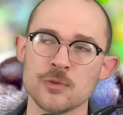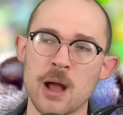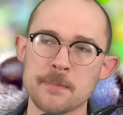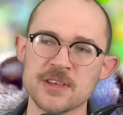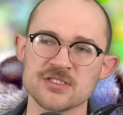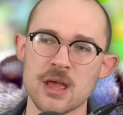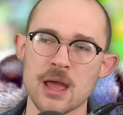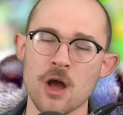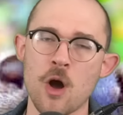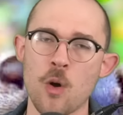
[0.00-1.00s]
might be
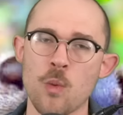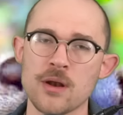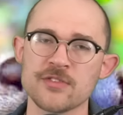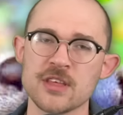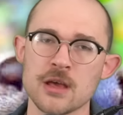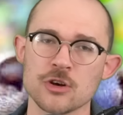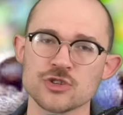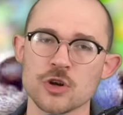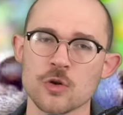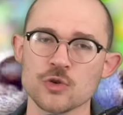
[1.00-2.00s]
saying, oh, what if the inner
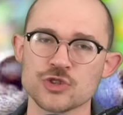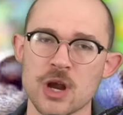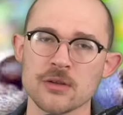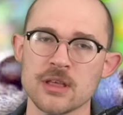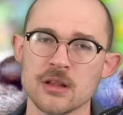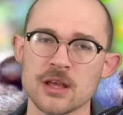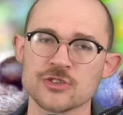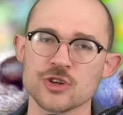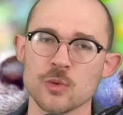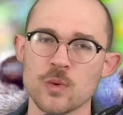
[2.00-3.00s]
circle shared the
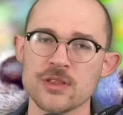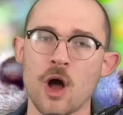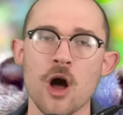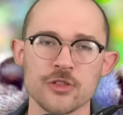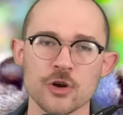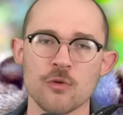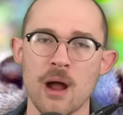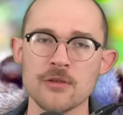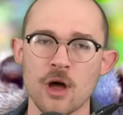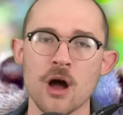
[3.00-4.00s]
elixir with other
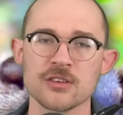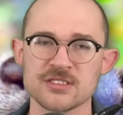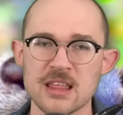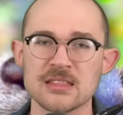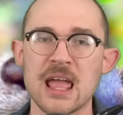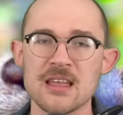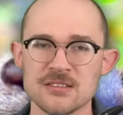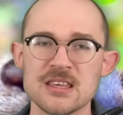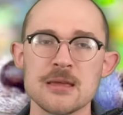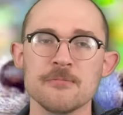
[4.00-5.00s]
groundhogs that they
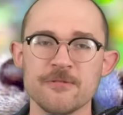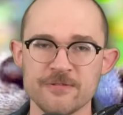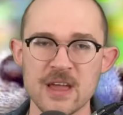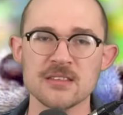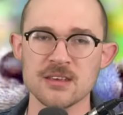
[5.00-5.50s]
deem fit?